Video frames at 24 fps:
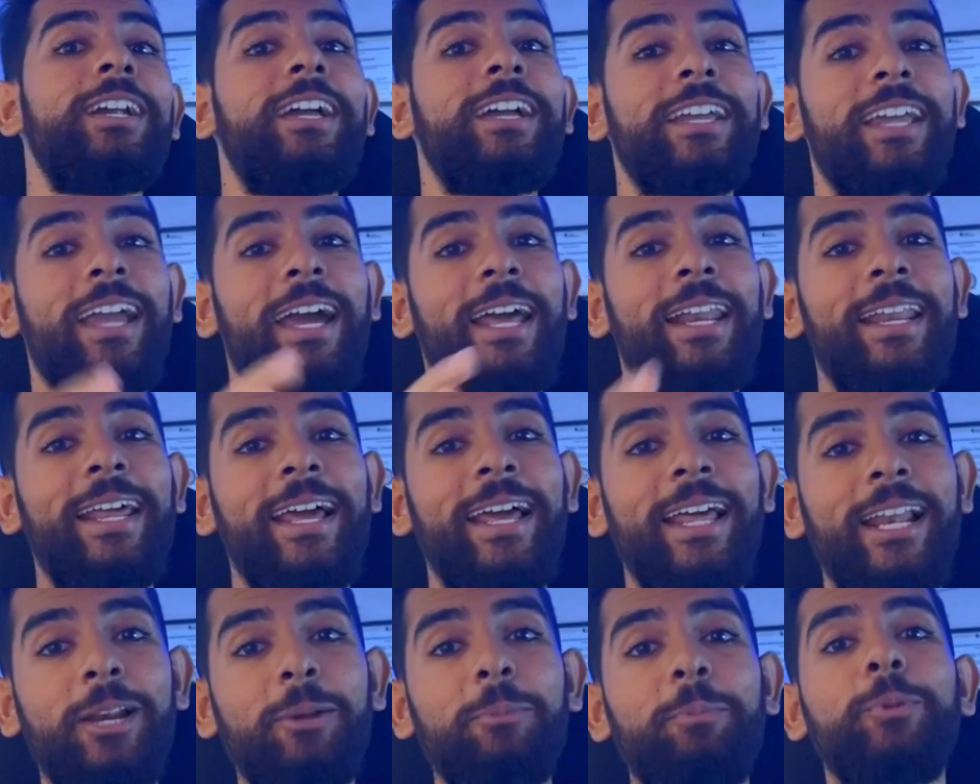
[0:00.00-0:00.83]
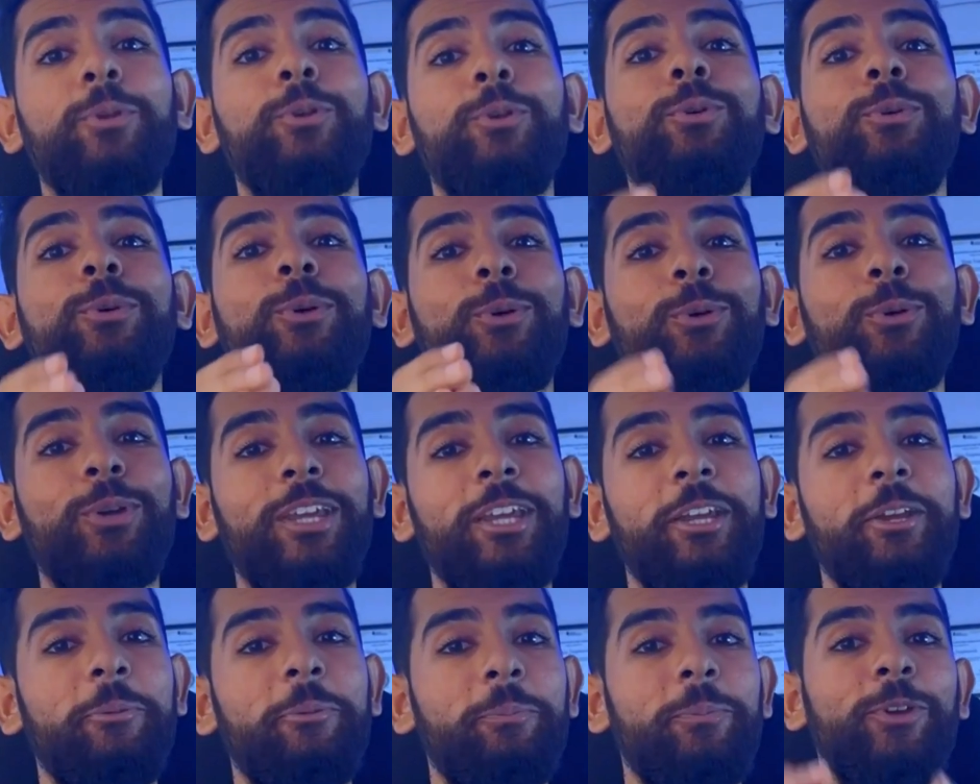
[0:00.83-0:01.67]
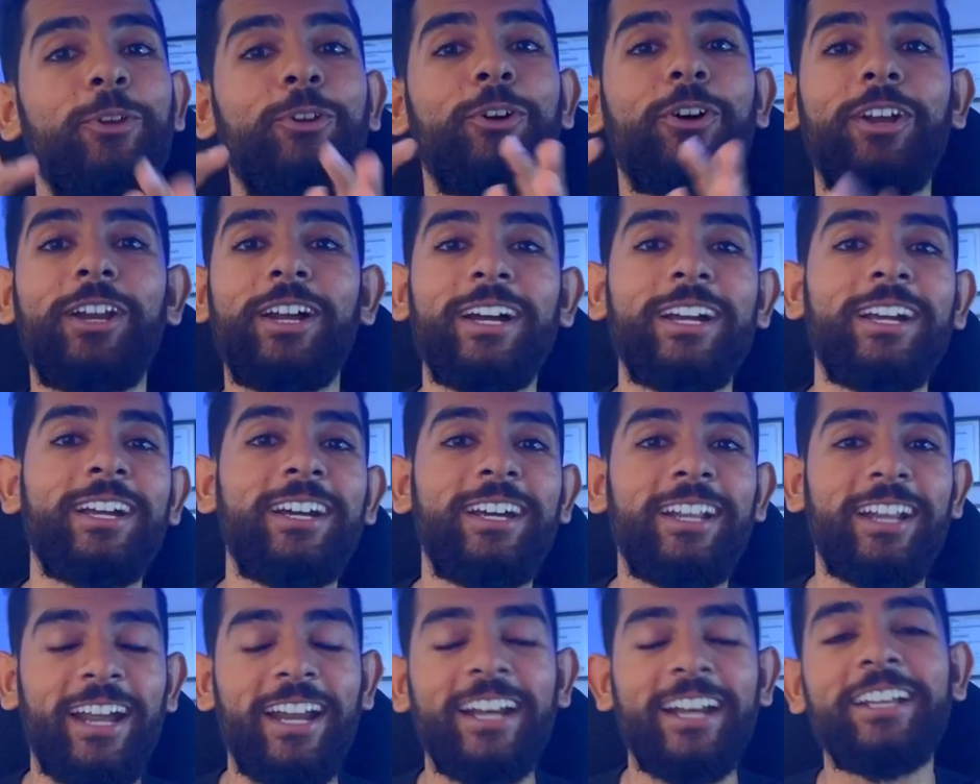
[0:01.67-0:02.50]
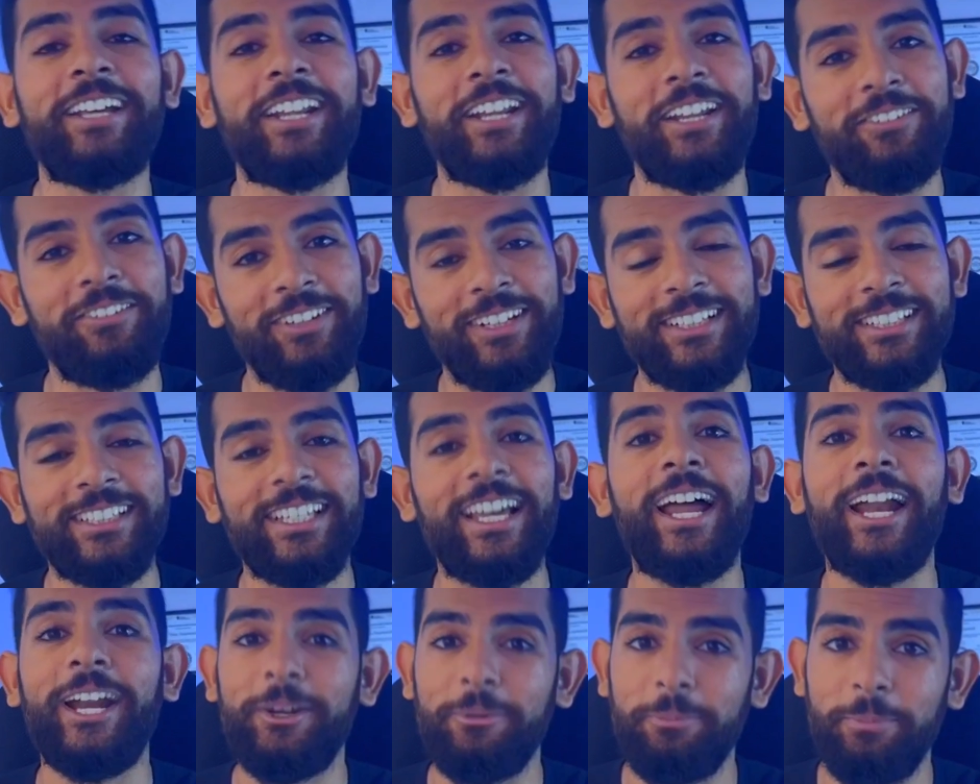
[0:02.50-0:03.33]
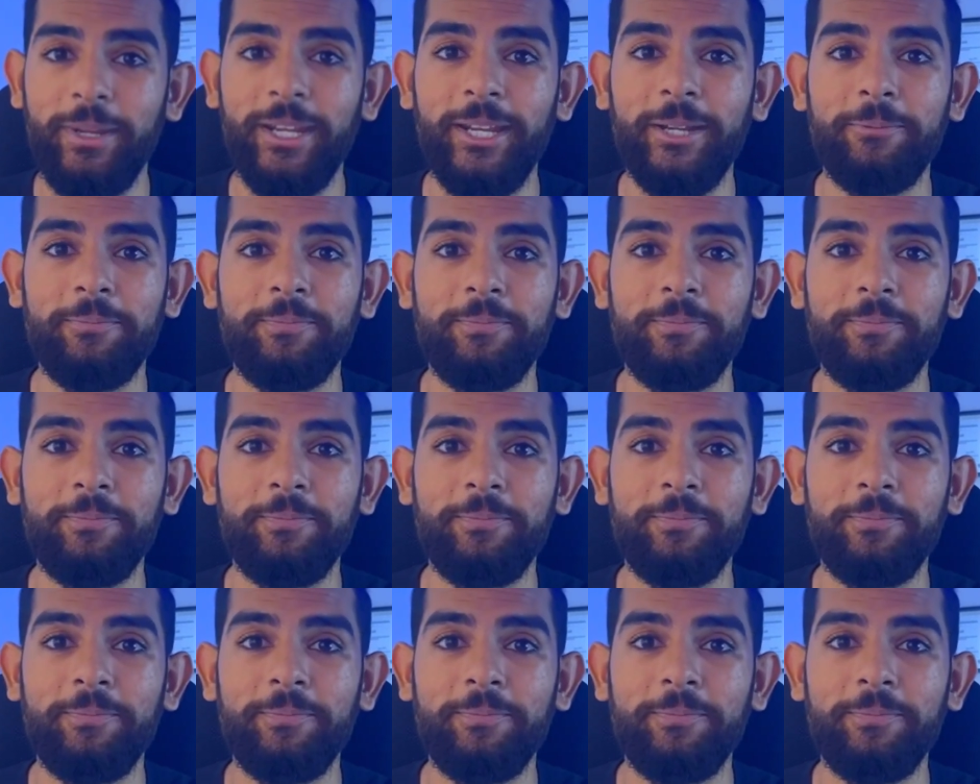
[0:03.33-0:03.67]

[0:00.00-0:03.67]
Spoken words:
can help you to keep your hunger and cravings at bay.